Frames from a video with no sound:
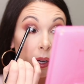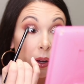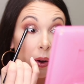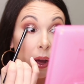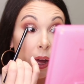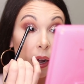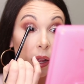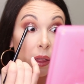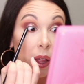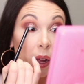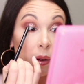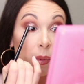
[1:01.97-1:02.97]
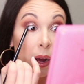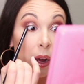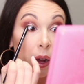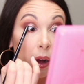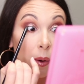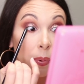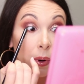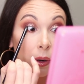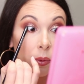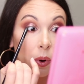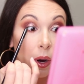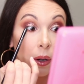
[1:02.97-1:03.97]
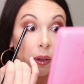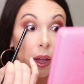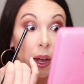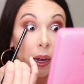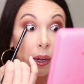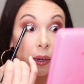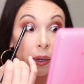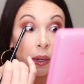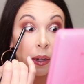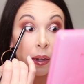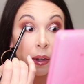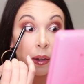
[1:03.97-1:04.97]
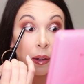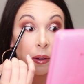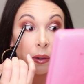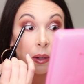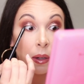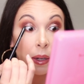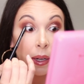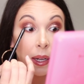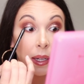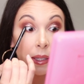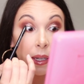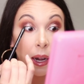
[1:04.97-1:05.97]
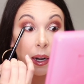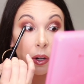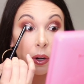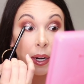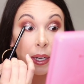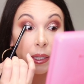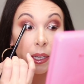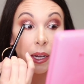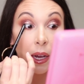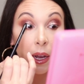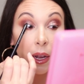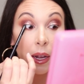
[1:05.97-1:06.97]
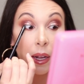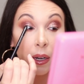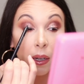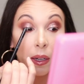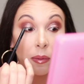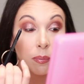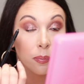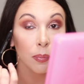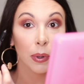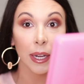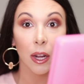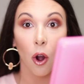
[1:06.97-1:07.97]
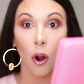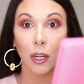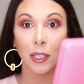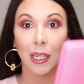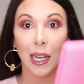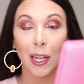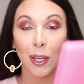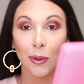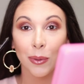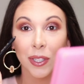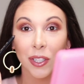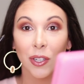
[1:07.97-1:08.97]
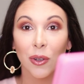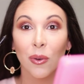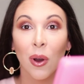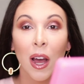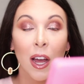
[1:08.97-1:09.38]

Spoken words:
going to go ahead and line my upper waterline. It's kind of crazy and pretty hard to get used to